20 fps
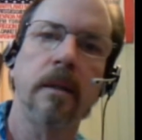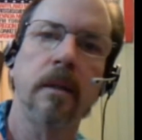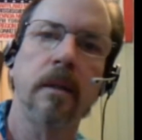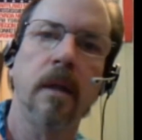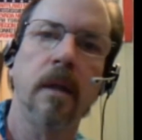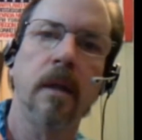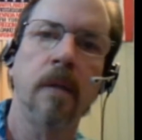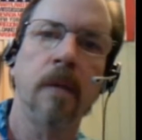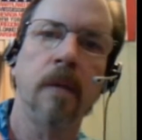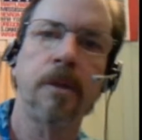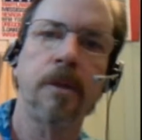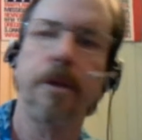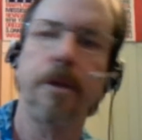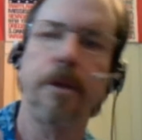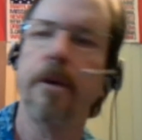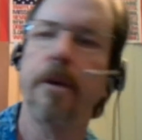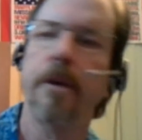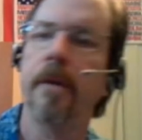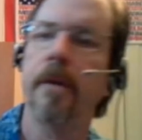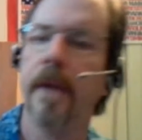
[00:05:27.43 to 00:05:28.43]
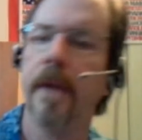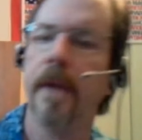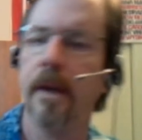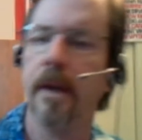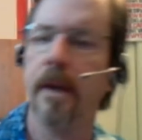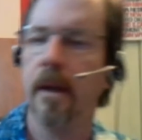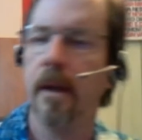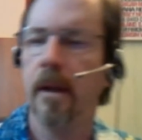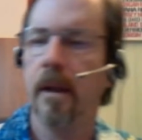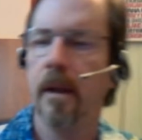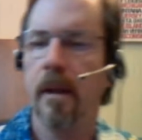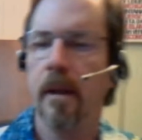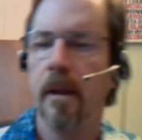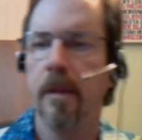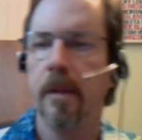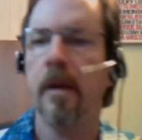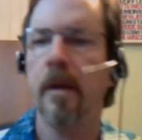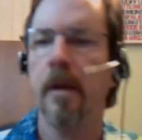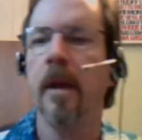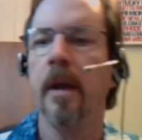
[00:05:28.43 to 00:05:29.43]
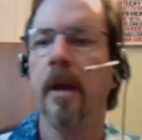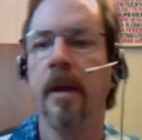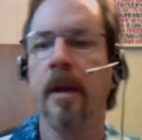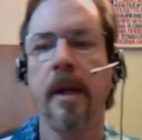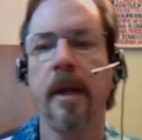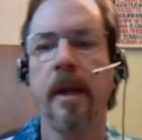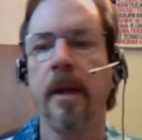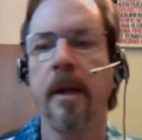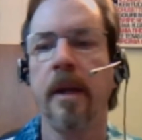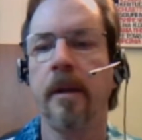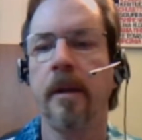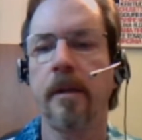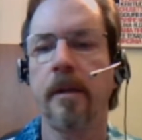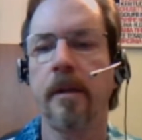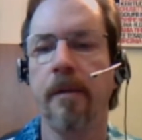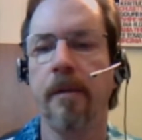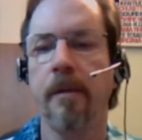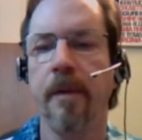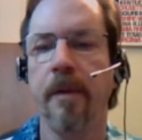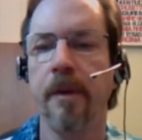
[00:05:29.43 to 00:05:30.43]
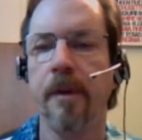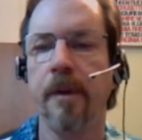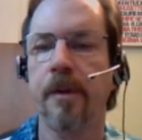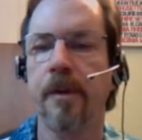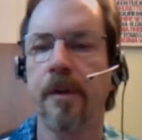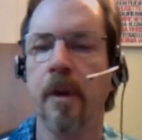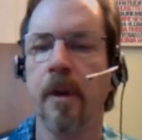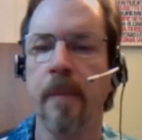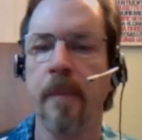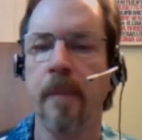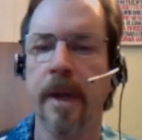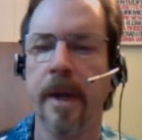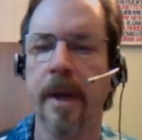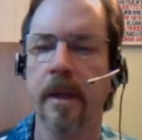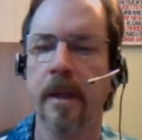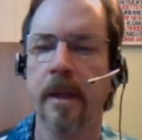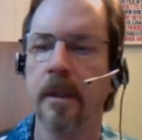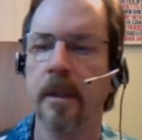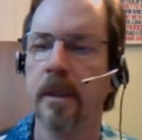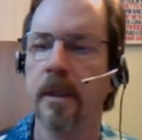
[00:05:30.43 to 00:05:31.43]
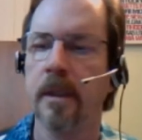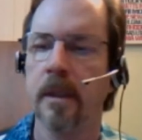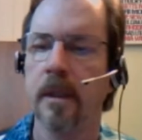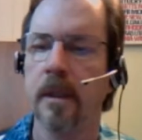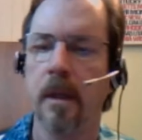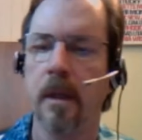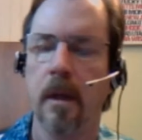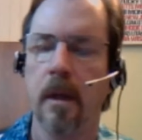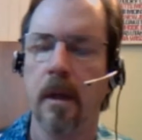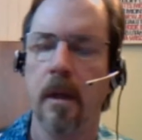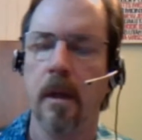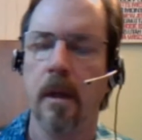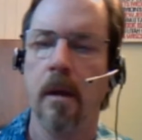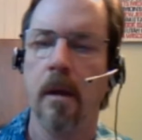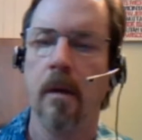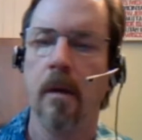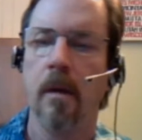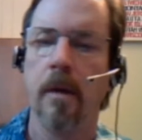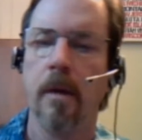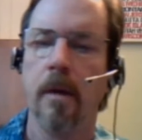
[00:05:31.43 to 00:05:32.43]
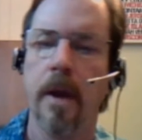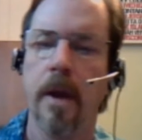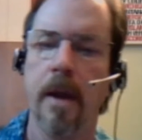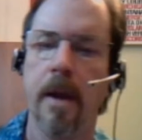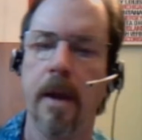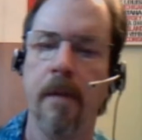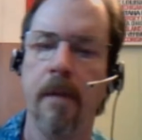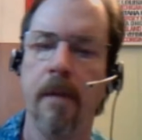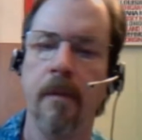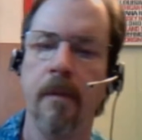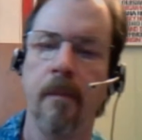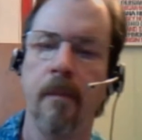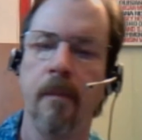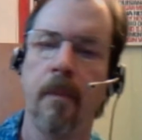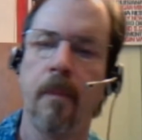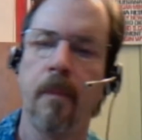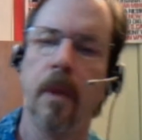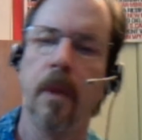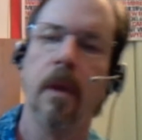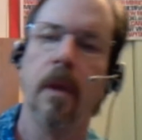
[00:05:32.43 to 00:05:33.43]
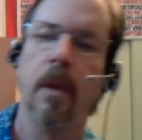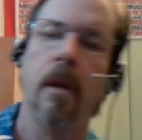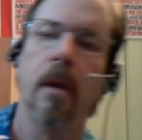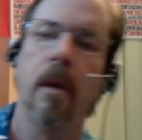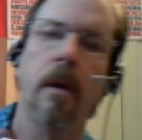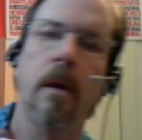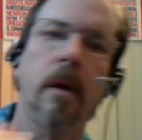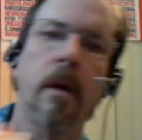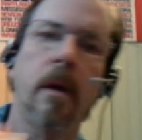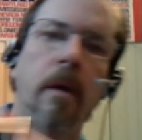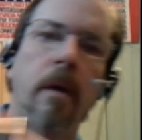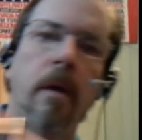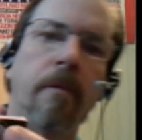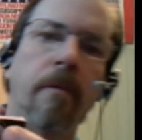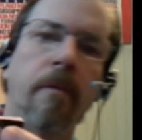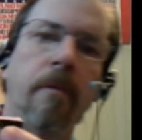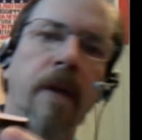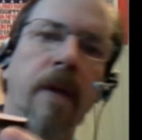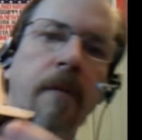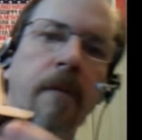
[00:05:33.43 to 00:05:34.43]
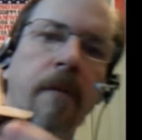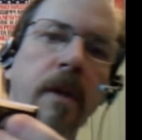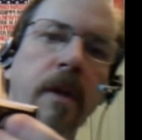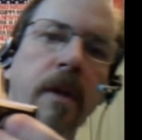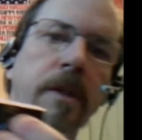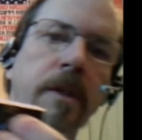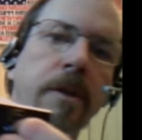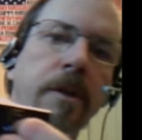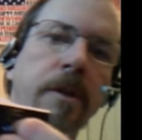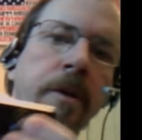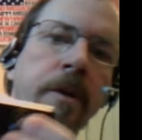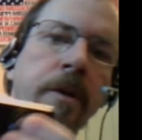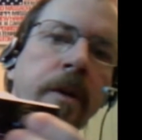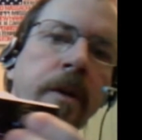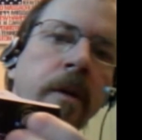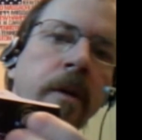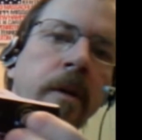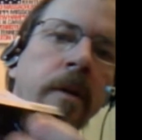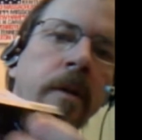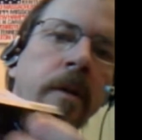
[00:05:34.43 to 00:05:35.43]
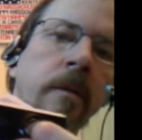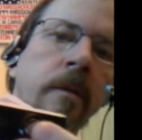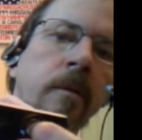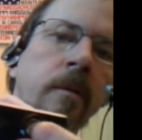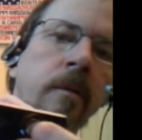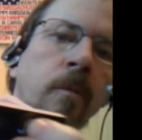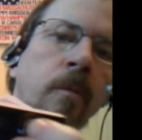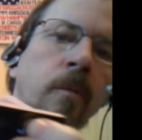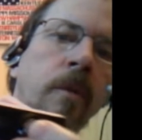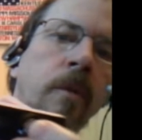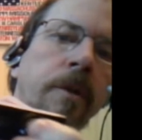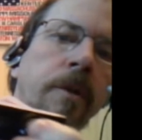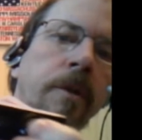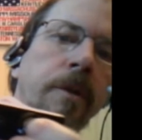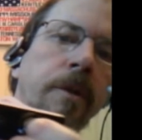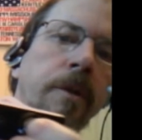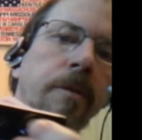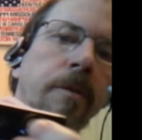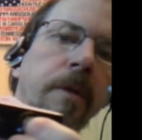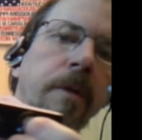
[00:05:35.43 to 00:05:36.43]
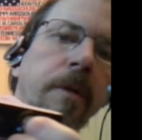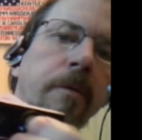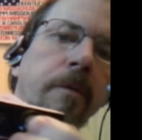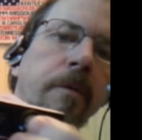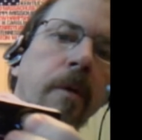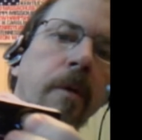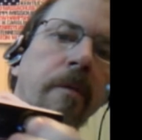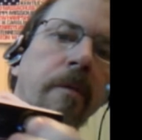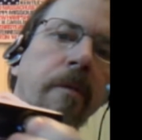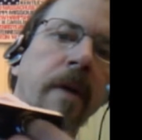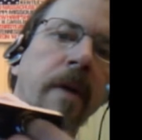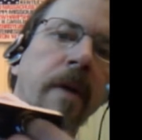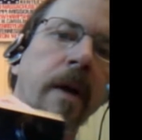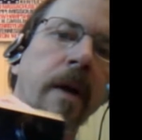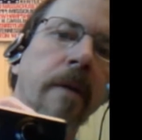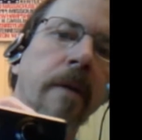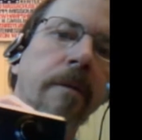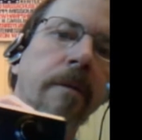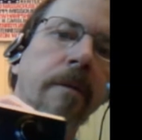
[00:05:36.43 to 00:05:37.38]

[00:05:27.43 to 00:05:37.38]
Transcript: I'm sure you heard that. And again, those are very strong magnets. Okay. I'm going to go 5 clicks to turn it on. 1, 2, 3, 4, 5.